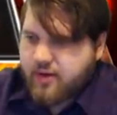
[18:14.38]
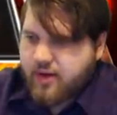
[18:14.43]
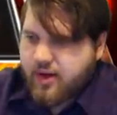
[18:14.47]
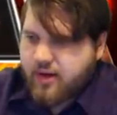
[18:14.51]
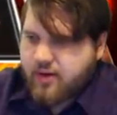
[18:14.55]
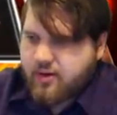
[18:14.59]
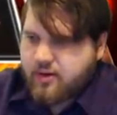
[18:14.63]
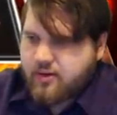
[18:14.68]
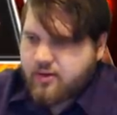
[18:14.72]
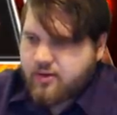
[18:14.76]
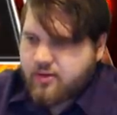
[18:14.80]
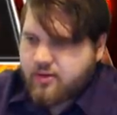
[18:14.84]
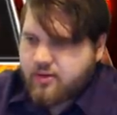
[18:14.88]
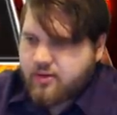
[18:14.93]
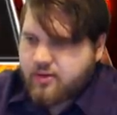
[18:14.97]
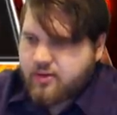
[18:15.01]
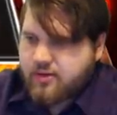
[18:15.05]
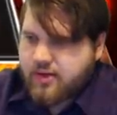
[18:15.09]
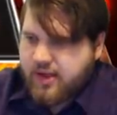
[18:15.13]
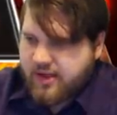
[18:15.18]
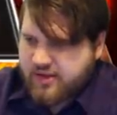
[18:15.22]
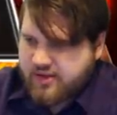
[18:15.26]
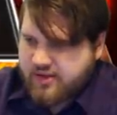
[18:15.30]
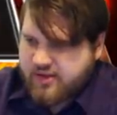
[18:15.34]
Okay,
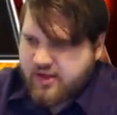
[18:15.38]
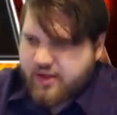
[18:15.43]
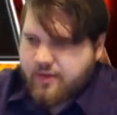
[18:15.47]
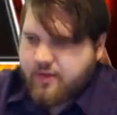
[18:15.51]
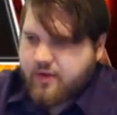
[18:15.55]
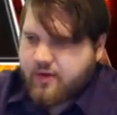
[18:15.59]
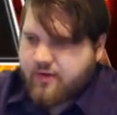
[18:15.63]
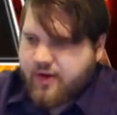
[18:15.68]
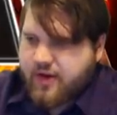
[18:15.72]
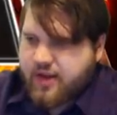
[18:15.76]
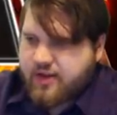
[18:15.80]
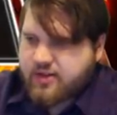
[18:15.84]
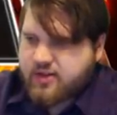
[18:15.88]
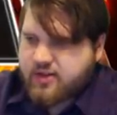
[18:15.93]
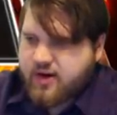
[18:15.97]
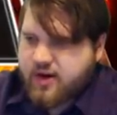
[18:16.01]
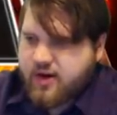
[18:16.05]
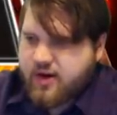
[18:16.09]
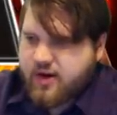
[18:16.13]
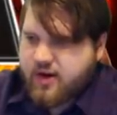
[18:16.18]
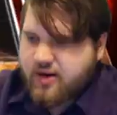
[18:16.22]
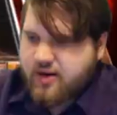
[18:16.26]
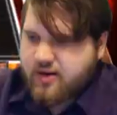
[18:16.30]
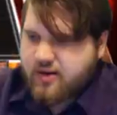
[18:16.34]
and that's a Zephyr Divine
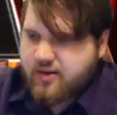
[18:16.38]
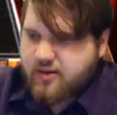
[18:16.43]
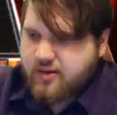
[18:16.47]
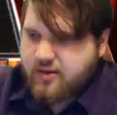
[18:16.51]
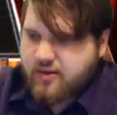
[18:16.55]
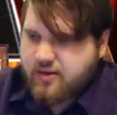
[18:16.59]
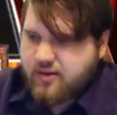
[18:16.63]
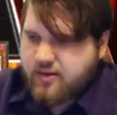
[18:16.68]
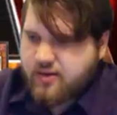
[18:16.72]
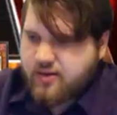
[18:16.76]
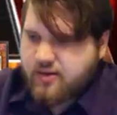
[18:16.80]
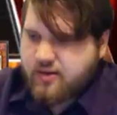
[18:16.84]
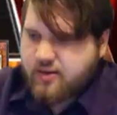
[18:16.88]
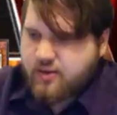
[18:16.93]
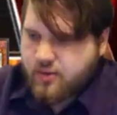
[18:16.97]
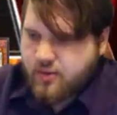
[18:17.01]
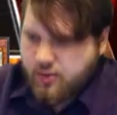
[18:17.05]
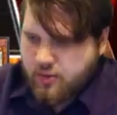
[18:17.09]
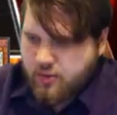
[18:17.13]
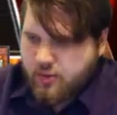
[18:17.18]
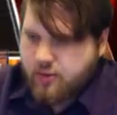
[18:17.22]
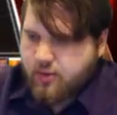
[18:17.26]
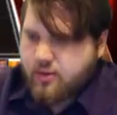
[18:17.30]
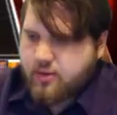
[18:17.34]
Strike.
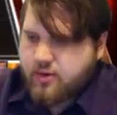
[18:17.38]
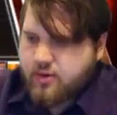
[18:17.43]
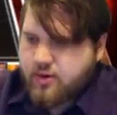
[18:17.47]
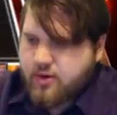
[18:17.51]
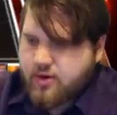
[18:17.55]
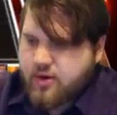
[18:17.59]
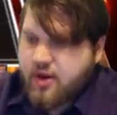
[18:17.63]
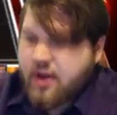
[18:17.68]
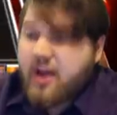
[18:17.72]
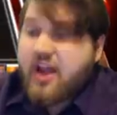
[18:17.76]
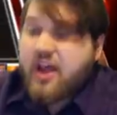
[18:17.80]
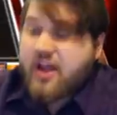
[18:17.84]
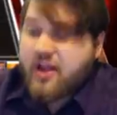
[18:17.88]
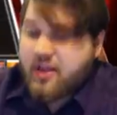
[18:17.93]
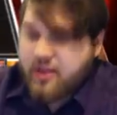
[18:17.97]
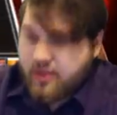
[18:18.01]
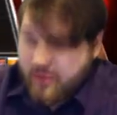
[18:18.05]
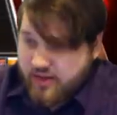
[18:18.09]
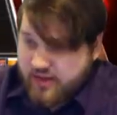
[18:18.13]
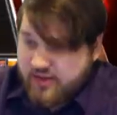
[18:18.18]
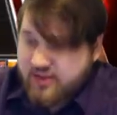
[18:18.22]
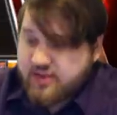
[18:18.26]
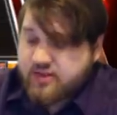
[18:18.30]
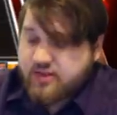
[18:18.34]
Cool.
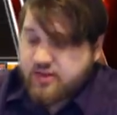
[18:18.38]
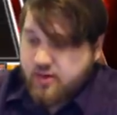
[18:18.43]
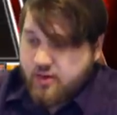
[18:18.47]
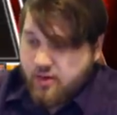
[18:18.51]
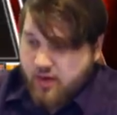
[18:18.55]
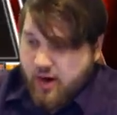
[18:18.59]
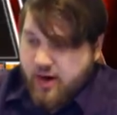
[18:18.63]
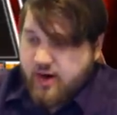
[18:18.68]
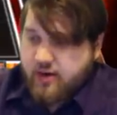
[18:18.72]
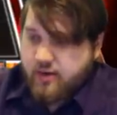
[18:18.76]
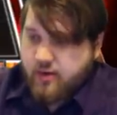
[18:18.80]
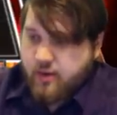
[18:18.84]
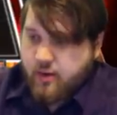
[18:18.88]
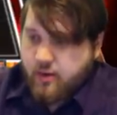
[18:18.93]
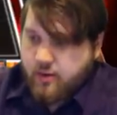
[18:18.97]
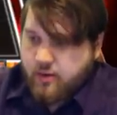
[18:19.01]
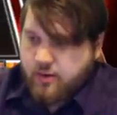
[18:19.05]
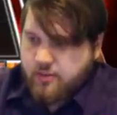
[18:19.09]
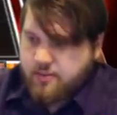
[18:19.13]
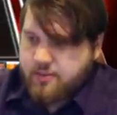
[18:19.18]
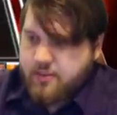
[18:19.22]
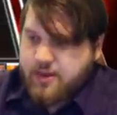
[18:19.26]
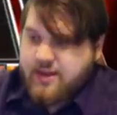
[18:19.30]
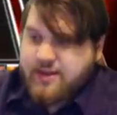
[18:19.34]
This is a Grinder
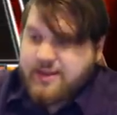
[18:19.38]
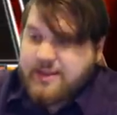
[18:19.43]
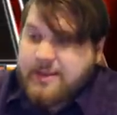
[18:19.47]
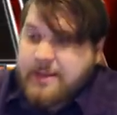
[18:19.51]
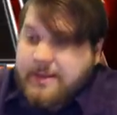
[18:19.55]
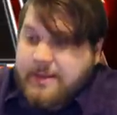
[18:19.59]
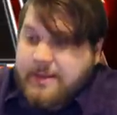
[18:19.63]
Golem.